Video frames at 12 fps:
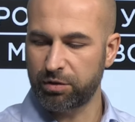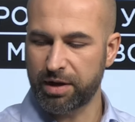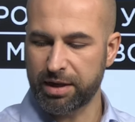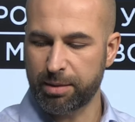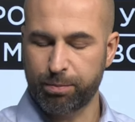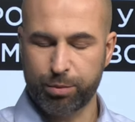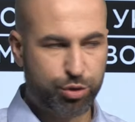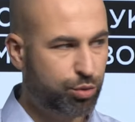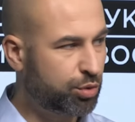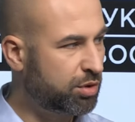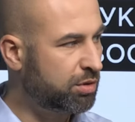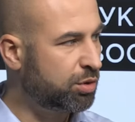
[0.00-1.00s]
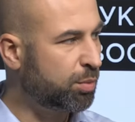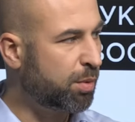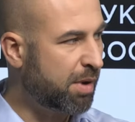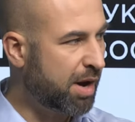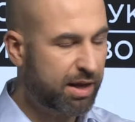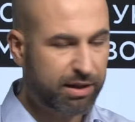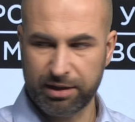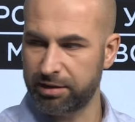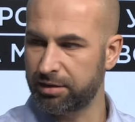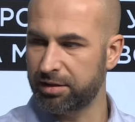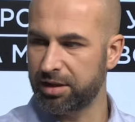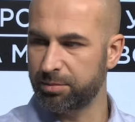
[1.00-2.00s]
And as soon as the local
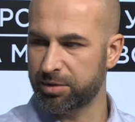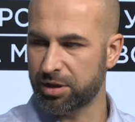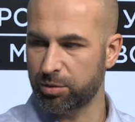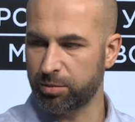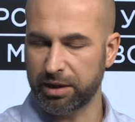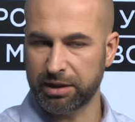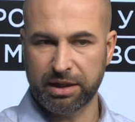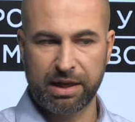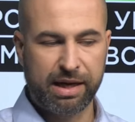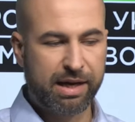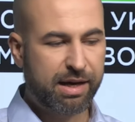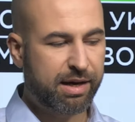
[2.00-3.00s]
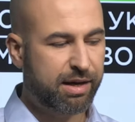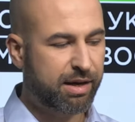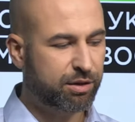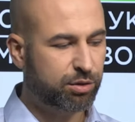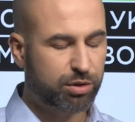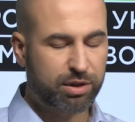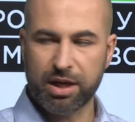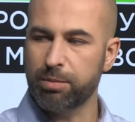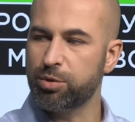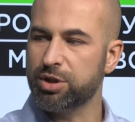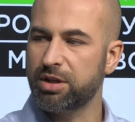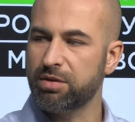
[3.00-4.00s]
authorities start helping
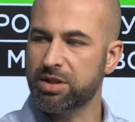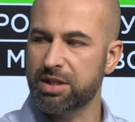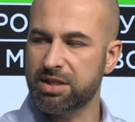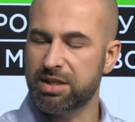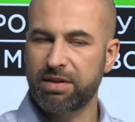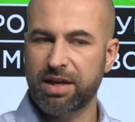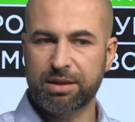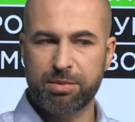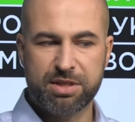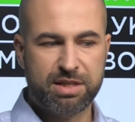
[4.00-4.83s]
them to do it,